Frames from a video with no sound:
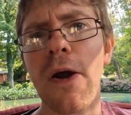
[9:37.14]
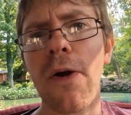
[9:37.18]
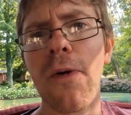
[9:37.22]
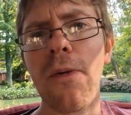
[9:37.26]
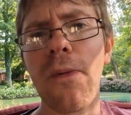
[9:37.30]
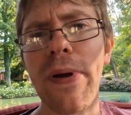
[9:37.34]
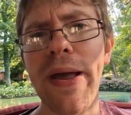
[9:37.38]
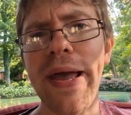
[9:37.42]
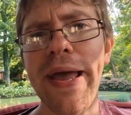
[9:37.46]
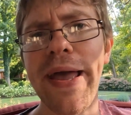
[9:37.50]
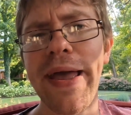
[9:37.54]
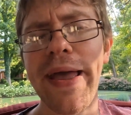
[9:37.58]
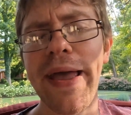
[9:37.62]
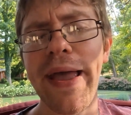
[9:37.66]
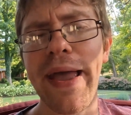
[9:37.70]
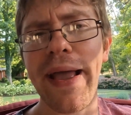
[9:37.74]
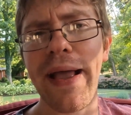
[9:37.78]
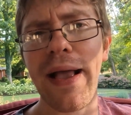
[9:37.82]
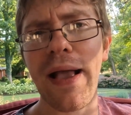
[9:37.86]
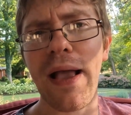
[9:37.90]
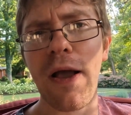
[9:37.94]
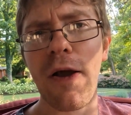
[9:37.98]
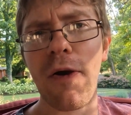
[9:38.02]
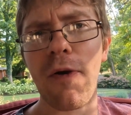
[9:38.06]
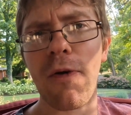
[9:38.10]

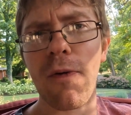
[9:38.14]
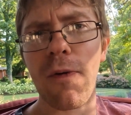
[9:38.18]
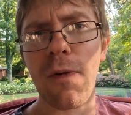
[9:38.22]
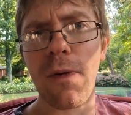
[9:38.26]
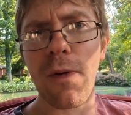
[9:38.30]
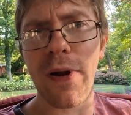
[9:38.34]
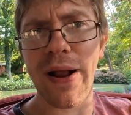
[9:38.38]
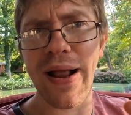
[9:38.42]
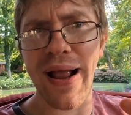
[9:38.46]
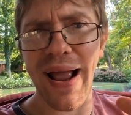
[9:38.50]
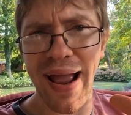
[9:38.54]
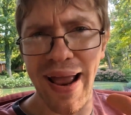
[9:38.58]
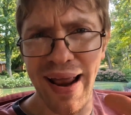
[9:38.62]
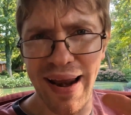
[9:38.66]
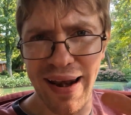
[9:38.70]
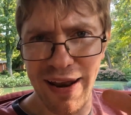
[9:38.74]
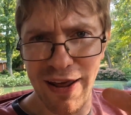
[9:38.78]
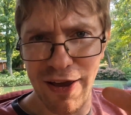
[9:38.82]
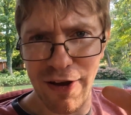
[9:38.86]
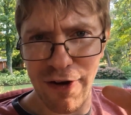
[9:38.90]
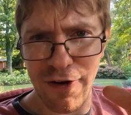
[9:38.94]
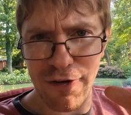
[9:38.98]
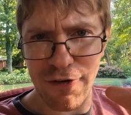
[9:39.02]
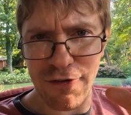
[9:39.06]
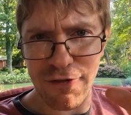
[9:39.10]
we kind
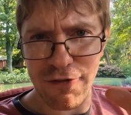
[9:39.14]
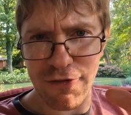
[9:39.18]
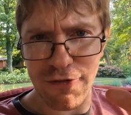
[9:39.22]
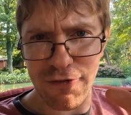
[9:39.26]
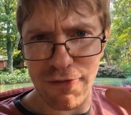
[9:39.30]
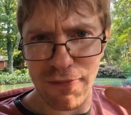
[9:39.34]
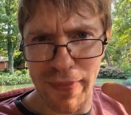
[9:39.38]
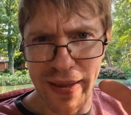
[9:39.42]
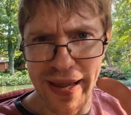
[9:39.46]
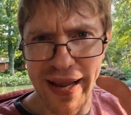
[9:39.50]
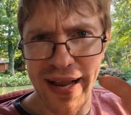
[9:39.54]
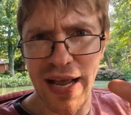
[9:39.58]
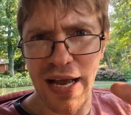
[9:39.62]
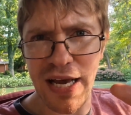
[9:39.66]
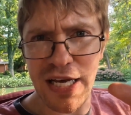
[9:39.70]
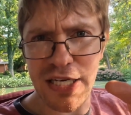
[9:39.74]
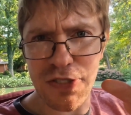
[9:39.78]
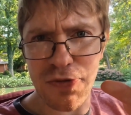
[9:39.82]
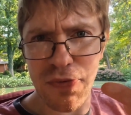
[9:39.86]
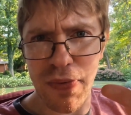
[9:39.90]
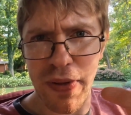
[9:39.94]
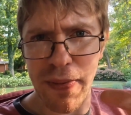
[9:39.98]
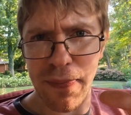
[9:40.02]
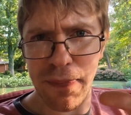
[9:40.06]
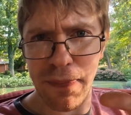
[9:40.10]
of,
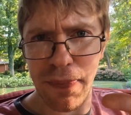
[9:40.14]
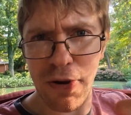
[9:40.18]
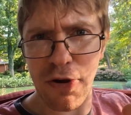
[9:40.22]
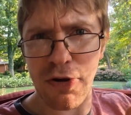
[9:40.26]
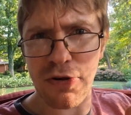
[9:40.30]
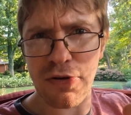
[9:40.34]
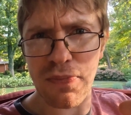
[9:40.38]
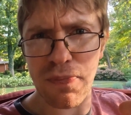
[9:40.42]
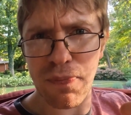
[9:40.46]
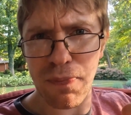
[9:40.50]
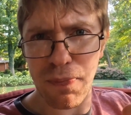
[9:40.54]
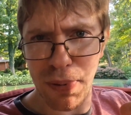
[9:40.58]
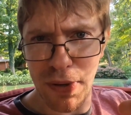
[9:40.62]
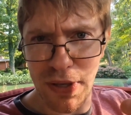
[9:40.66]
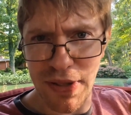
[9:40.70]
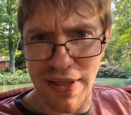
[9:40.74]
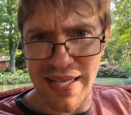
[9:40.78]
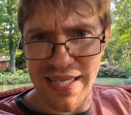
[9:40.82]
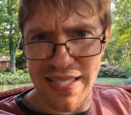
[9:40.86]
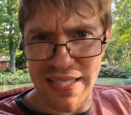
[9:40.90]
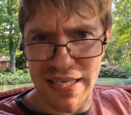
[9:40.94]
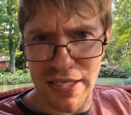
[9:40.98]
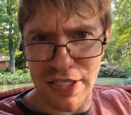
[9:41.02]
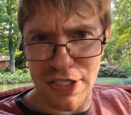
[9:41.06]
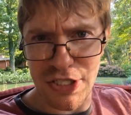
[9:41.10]
because we put
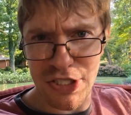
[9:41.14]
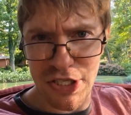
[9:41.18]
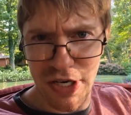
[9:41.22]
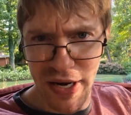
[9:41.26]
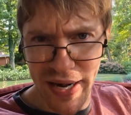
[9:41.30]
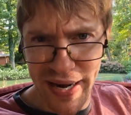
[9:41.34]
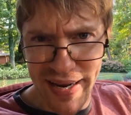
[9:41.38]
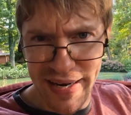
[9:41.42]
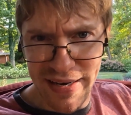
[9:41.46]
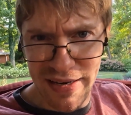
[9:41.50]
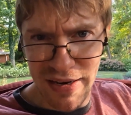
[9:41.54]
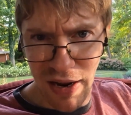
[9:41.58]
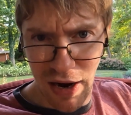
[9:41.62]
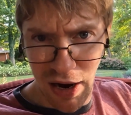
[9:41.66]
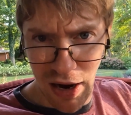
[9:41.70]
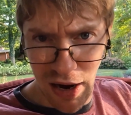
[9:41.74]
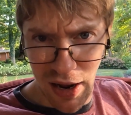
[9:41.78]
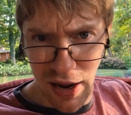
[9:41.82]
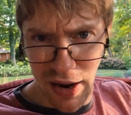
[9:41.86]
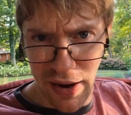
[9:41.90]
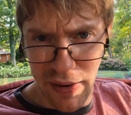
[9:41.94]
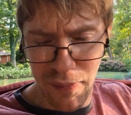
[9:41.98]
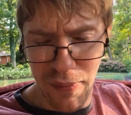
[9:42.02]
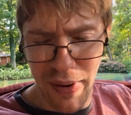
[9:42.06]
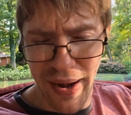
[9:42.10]
this constraint
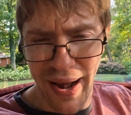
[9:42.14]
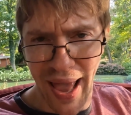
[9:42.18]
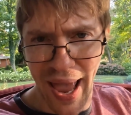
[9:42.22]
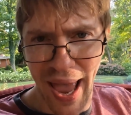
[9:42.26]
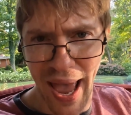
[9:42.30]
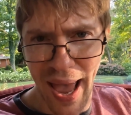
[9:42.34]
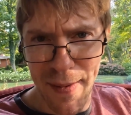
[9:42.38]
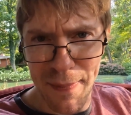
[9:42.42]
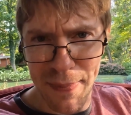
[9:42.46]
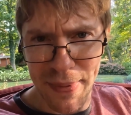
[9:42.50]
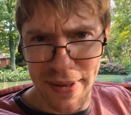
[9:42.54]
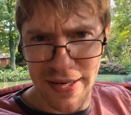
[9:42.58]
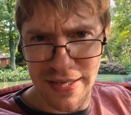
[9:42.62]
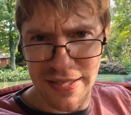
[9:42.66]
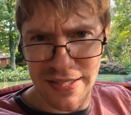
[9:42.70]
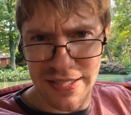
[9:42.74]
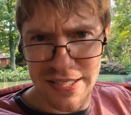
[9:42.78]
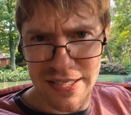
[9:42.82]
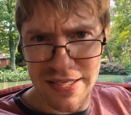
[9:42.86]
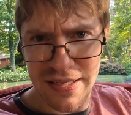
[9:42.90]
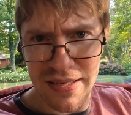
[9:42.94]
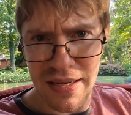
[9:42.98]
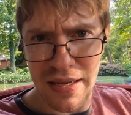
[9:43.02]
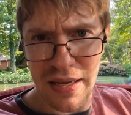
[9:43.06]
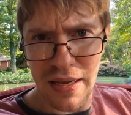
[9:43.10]
on what
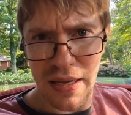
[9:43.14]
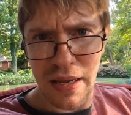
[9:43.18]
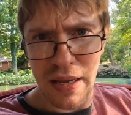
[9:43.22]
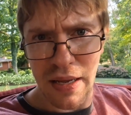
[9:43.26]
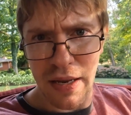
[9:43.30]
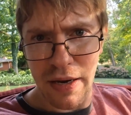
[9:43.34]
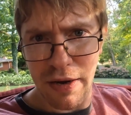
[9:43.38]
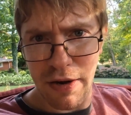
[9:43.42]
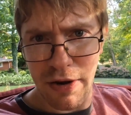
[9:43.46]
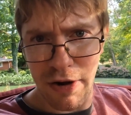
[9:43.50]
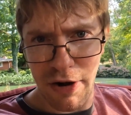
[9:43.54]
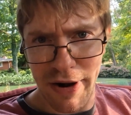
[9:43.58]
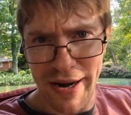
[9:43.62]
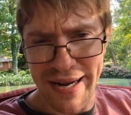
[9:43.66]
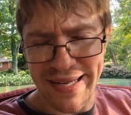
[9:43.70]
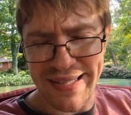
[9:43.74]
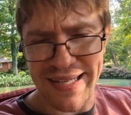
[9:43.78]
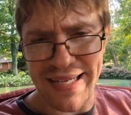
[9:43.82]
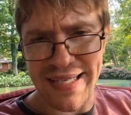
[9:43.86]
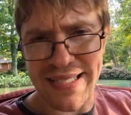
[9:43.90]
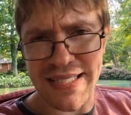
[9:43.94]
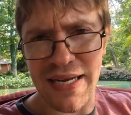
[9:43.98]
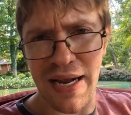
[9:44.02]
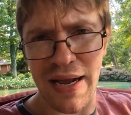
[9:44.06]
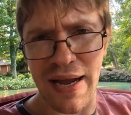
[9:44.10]
happens during
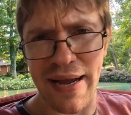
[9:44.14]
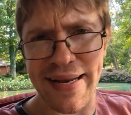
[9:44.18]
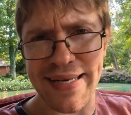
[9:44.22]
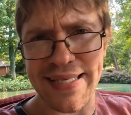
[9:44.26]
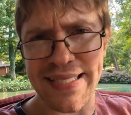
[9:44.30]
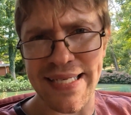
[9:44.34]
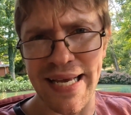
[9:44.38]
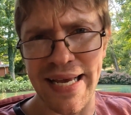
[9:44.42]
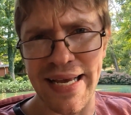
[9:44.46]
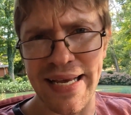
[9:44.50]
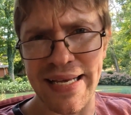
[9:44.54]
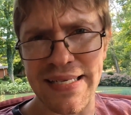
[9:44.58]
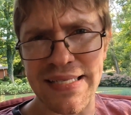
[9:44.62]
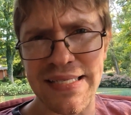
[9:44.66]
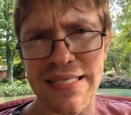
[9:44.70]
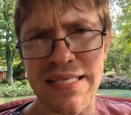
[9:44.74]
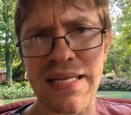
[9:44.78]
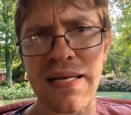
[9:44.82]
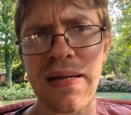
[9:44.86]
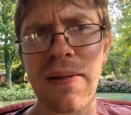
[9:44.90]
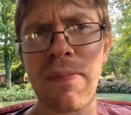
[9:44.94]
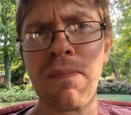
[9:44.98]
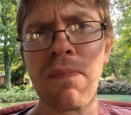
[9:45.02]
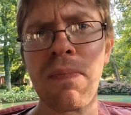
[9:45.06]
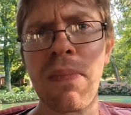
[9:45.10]
this
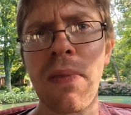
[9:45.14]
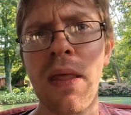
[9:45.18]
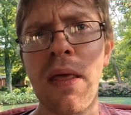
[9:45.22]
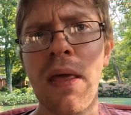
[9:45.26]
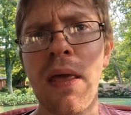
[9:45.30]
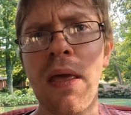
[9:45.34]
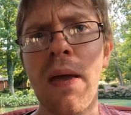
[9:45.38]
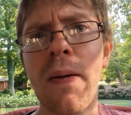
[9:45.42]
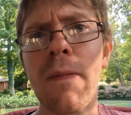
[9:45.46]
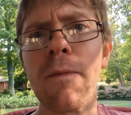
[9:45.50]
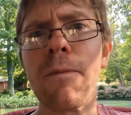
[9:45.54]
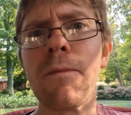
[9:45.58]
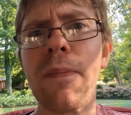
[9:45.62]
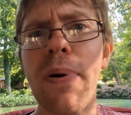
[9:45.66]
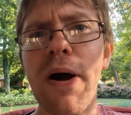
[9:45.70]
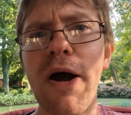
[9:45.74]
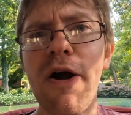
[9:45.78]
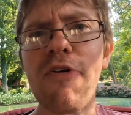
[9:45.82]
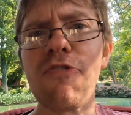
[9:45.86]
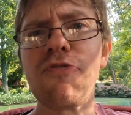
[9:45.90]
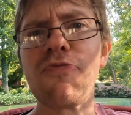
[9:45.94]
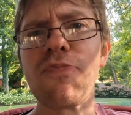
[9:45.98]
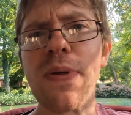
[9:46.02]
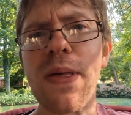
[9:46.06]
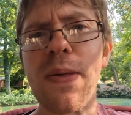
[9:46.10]
contest,
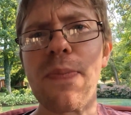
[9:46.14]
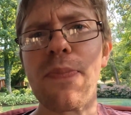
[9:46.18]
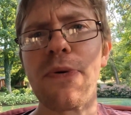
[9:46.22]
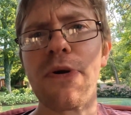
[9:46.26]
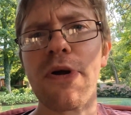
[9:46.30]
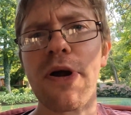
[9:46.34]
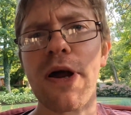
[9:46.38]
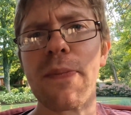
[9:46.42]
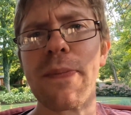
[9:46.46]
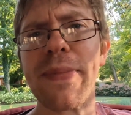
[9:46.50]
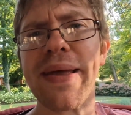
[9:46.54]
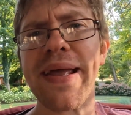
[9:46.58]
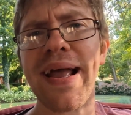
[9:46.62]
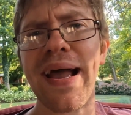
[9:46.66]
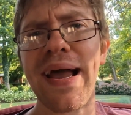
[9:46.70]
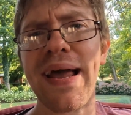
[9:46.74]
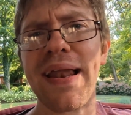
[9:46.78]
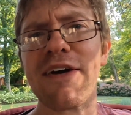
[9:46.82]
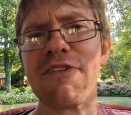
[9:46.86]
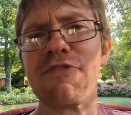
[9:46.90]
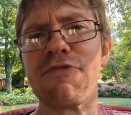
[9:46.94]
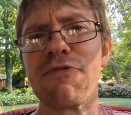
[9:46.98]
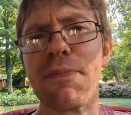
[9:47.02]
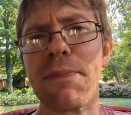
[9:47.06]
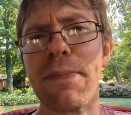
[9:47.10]
both people could be
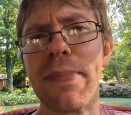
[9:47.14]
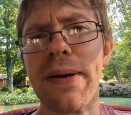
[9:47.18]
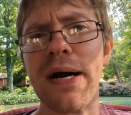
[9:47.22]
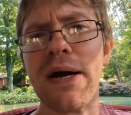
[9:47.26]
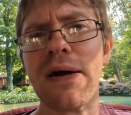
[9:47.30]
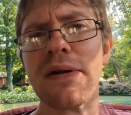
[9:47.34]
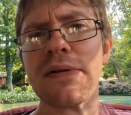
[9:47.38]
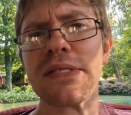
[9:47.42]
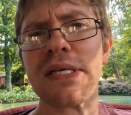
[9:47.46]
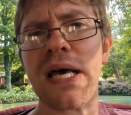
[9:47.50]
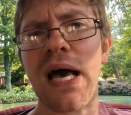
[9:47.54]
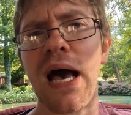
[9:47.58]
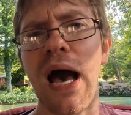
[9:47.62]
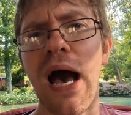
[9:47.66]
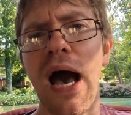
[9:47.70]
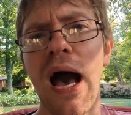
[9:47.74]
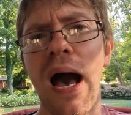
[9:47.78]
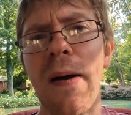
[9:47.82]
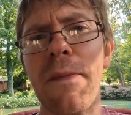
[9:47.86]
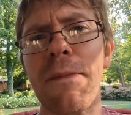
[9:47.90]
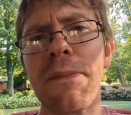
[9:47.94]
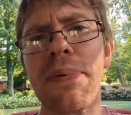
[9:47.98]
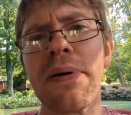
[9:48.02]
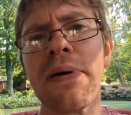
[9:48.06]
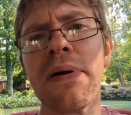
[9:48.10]
kind of built
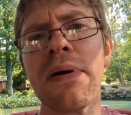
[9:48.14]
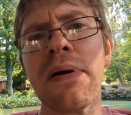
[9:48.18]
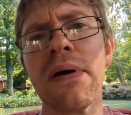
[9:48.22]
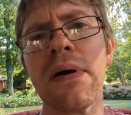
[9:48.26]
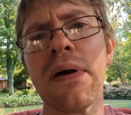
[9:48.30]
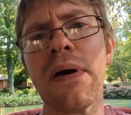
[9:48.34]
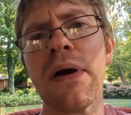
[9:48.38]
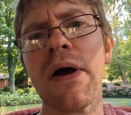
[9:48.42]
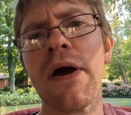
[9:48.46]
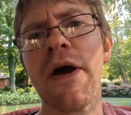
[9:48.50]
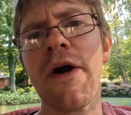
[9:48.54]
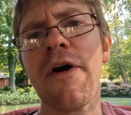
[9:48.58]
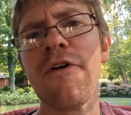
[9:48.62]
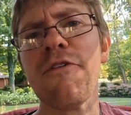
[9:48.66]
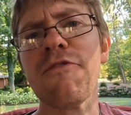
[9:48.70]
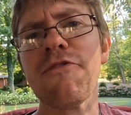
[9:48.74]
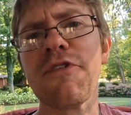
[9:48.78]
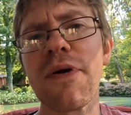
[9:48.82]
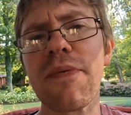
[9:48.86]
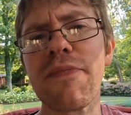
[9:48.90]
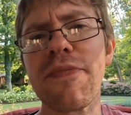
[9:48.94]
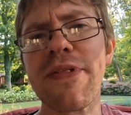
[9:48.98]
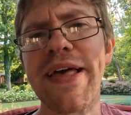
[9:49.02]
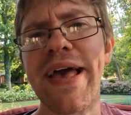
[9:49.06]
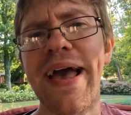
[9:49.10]
up
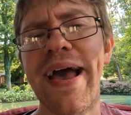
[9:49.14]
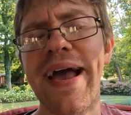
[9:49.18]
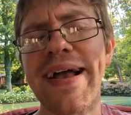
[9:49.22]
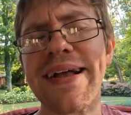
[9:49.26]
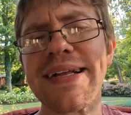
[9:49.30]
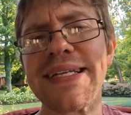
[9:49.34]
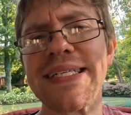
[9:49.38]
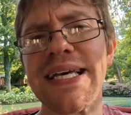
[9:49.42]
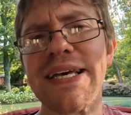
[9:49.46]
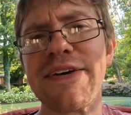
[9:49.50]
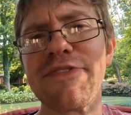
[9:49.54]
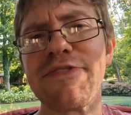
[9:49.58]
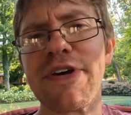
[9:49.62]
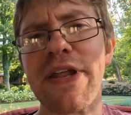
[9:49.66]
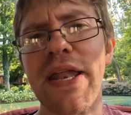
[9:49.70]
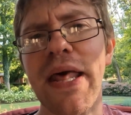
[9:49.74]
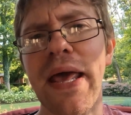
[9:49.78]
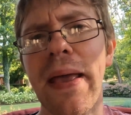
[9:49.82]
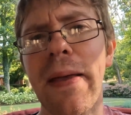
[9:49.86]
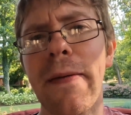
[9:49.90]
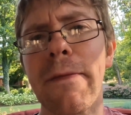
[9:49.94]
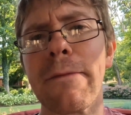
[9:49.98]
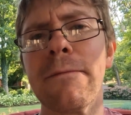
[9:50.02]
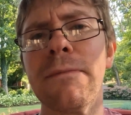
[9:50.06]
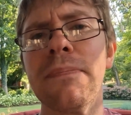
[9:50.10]
from the
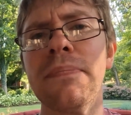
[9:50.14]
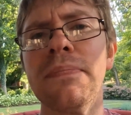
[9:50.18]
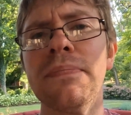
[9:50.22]
activity.